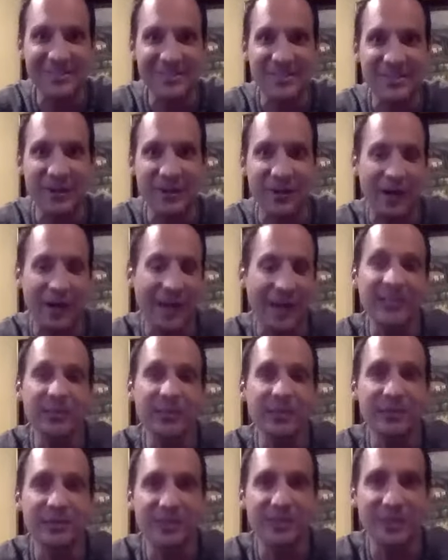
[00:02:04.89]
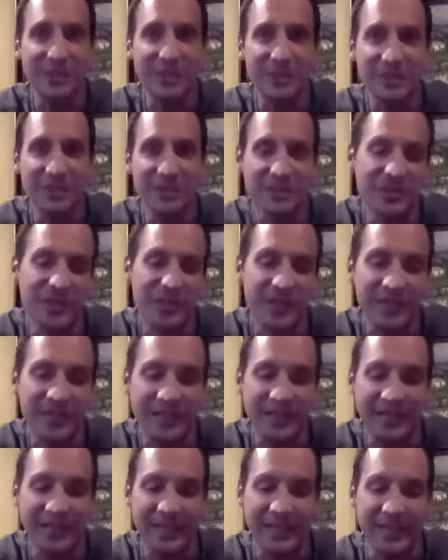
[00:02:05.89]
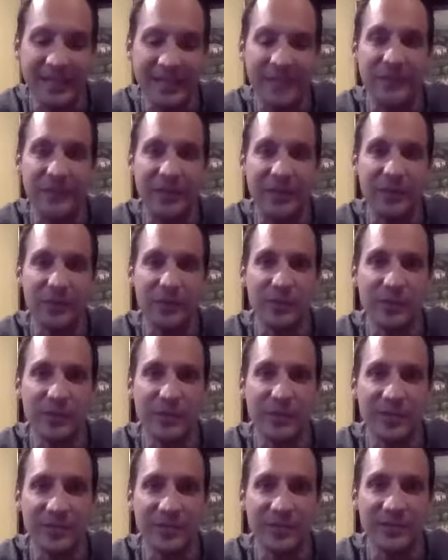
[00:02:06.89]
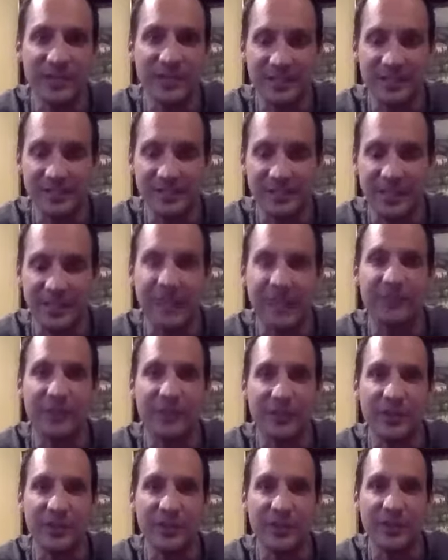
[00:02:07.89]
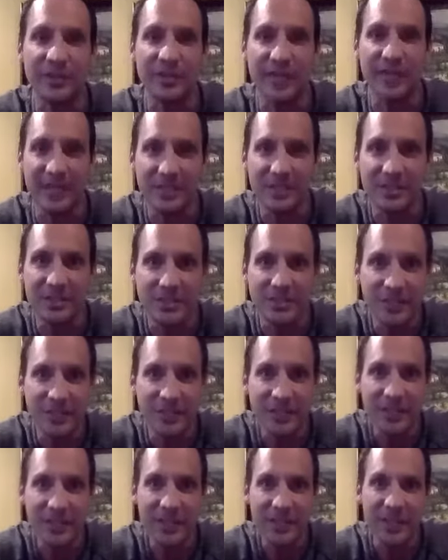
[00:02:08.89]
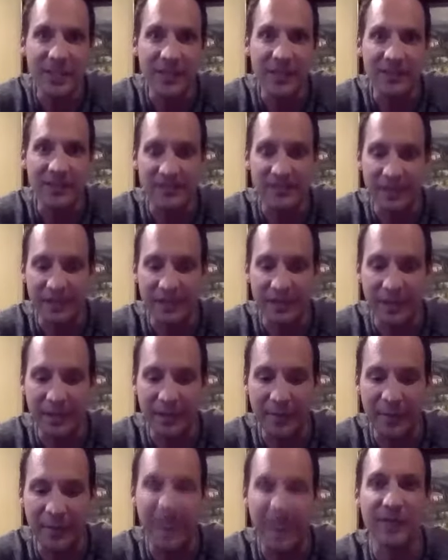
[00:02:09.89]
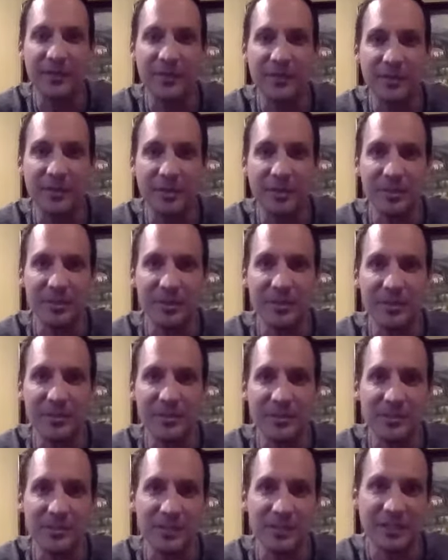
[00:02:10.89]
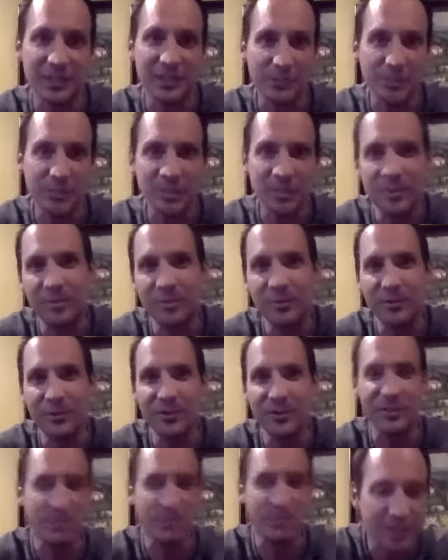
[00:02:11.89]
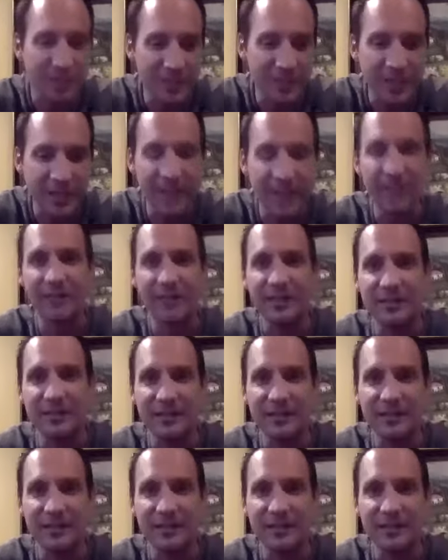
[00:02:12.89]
So I did whatever I could to do that, and I realized that at a very young age that um, I had the ability to connect with people and communicate and